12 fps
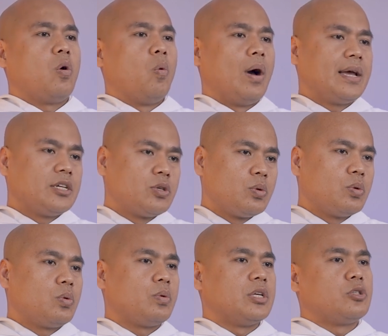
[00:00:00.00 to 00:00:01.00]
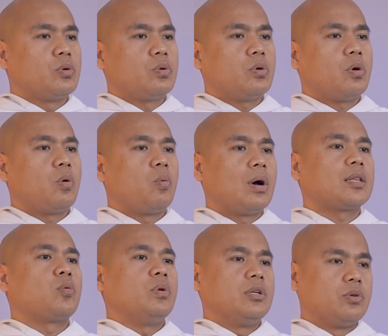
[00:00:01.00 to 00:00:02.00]
Why do we do
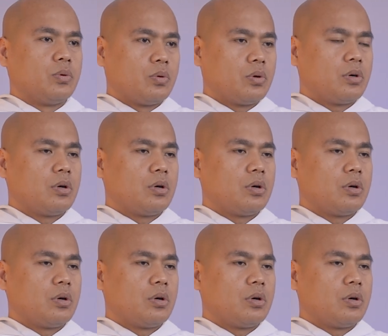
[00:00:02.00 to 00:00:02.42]
what we do?